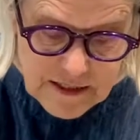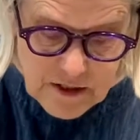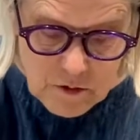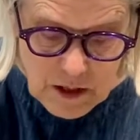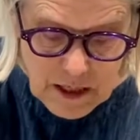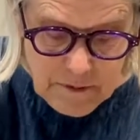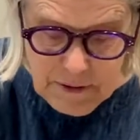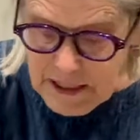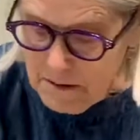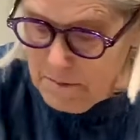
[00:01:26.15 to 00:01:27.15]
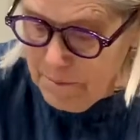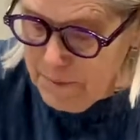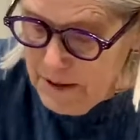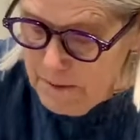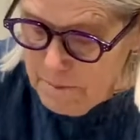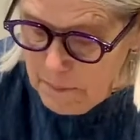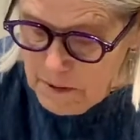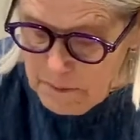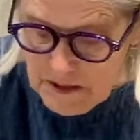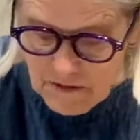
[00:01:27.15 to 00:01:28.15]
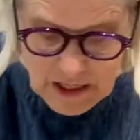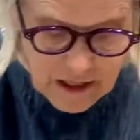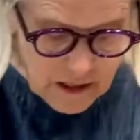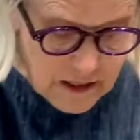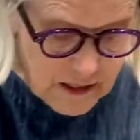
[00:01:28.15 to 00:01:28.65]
So pick them up, pop them in there,